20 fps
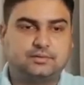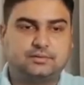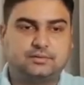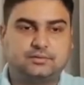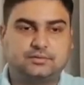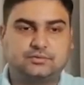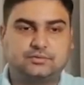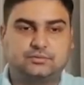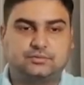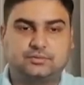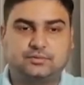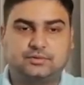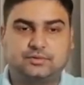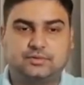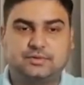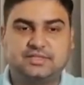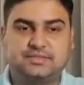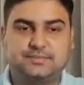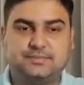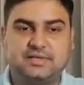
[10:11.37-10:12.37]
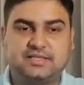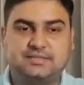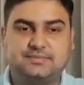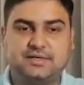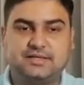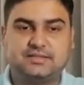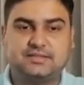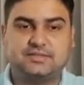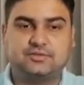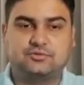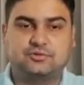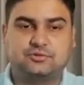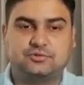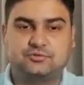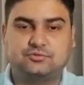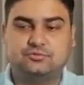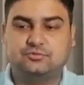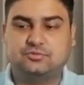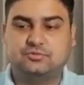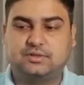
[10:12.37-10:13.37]
so displacement is equals
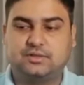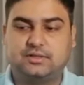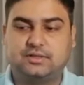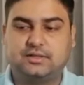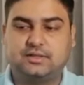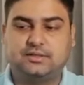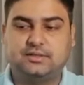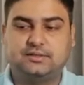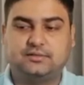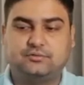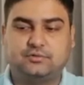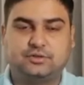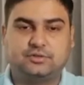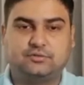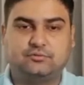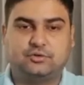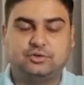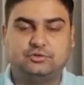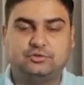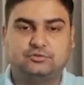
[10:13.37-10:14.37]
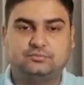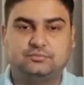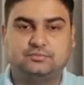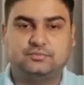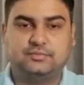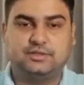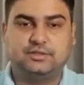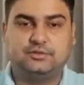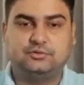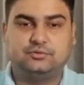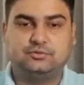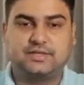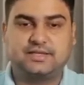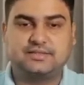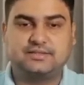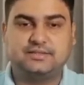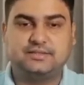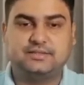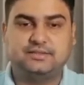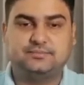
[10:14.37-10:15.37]
to underwater volume into
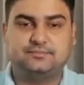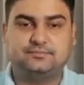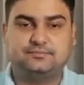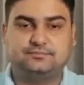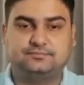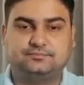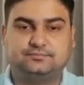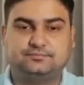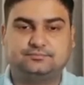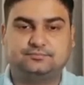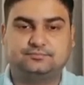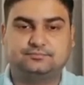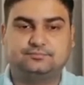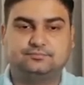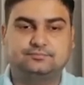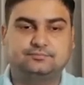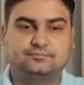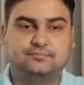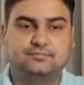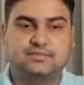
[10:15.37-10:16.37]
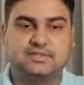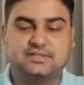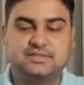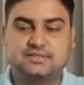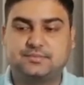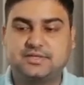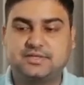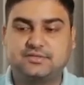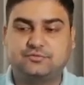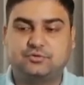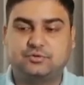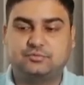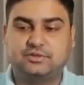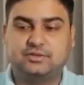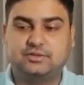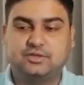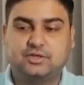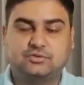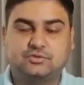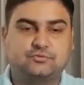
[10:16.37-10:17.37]
density. This is the basic
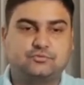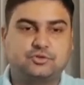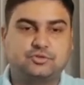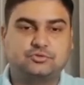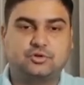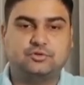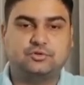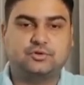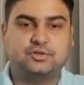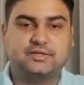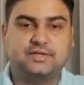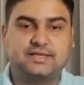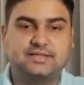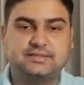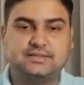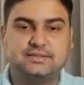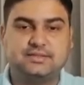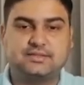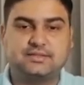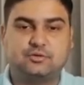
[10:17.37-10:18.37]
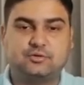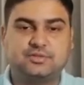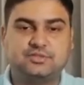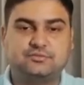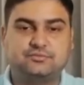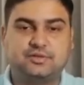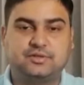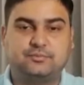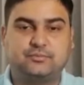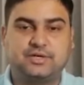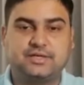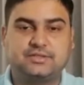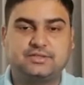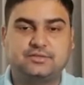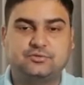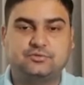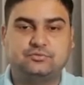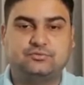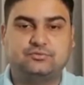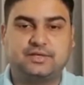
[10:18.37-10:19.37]
formula. So for saltwater density is how much?
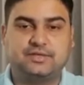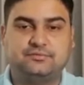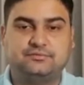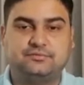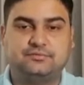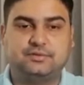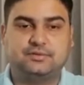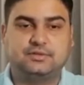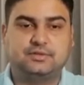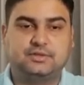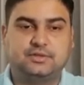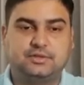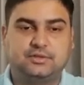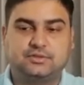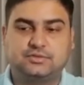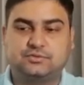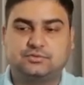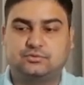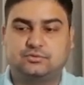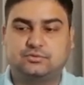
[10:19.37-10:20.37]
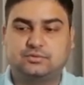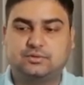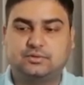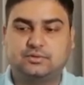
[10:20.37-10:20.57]
1.025. So